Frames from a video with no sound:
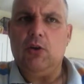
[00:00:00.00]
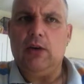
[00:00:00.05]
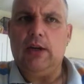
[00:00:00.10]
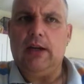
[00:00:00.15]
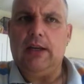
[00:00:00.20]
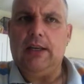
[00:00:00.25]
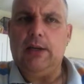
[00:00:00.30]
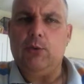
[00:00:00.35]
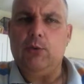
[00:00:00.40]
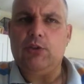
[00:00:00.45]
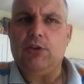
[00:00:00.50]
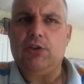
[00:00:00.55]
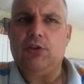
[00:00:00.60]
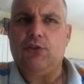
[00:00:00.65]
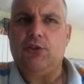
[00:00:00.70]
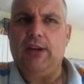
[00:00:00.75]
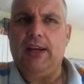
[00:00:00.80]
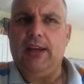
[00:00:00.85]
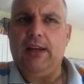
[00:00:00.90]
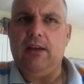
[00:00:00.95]
And it was
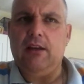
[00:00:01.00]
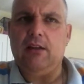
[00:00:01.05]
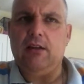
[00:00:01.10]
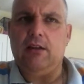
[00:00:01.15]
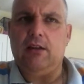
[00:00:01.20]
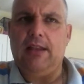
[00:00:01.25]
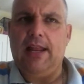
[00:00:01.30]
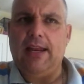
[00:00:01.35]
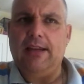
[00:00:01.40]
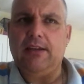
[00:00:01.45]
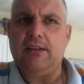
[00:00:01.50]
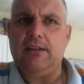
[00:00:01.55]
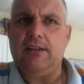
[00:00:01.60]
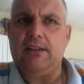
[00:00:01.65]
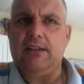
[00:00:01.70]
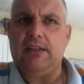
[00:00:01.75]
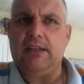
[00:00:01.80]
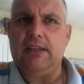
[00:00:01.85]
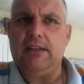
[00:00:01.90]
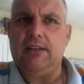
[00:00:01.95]
3 letters
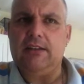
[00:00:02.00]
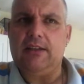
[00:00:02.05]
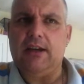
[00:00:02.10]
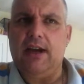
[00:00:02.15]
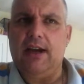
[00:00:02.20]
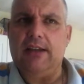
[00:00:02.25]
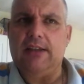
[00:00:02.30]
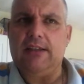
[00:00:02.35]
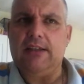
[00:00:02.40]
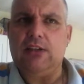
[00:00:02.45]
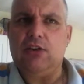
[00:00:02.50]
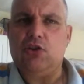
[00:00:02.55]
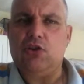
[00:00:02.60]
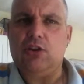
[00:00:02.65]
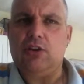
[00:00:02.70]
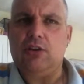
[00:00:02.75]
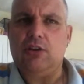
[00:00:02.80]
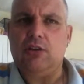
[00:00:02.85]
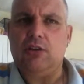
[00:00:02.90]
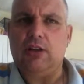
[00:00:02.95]
to see the
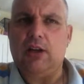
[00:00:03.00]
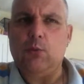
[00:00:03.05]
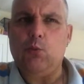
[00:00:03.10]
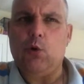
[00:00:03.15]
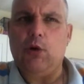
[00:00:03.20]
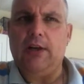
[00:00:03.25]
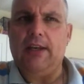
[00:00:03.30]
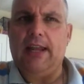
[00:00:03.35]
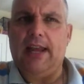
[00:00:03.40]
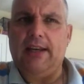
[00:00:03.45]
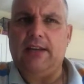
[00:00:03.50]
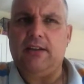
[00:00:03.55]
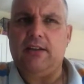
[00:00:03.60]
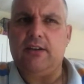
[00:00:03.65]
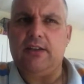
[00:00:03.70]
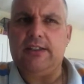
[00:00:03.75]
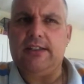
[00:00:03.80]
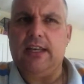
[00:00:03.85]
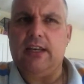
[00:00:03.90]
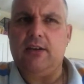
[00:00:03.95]
dietitian, and 1
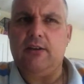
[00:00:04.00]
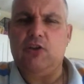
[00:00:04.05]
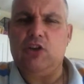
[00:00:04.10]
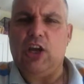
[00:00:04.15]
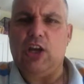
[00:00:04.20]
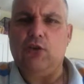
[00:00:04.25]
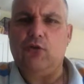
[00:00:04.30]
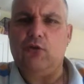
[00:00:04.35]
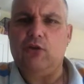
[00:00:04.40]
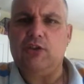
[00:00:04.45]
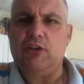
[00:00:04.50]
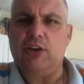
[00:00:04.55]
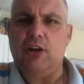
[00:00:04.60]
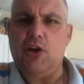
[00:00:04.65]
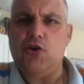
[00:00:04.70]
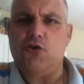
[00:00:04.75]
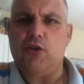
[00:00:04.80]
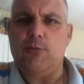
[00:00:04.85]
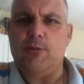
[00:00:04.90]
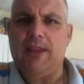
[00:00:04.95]
letter, it said general
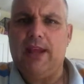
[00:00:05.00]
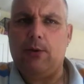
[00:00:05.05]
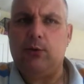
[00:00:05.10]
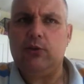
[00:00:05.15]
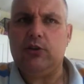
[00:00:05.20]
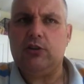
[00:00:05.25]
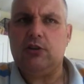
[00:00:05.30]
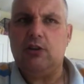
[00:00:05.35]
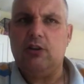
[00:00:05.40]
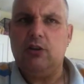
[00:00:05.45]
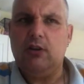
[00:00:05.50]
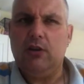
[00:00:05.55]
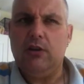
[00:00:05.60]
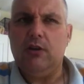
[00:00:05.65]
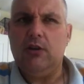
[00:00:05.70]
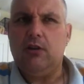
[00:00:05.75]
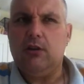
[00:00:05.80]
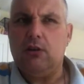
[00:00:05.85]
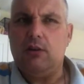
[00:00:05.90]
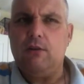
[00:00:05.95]
surgery, but that was
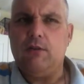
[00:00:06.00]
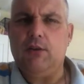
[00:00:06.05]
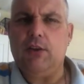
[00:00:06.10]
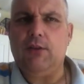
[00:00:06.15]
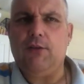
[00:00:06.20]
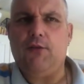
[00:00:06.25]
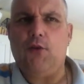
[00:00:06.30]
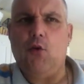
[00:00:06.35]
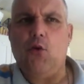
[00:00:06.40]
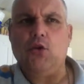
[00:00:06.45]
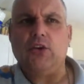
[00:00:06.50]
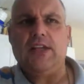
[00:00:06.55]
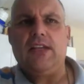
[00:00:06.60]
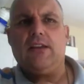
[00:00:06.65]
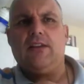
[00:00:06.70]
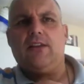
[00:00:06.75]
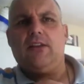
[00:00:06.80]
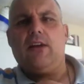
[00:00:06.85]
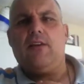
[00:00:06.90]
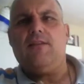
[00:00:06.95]
for the
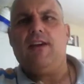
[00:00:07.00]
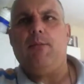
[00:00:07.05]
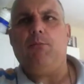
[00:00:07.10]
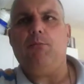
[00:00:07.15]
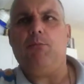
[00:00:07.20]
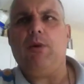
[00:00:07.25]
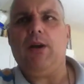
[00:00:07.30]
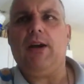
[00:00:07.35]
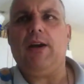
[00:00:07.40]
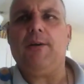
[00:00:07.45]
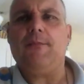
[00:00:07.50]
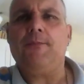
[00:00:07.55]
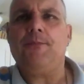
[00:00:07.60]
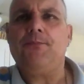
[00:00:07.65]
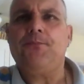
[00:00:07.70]
14th of November.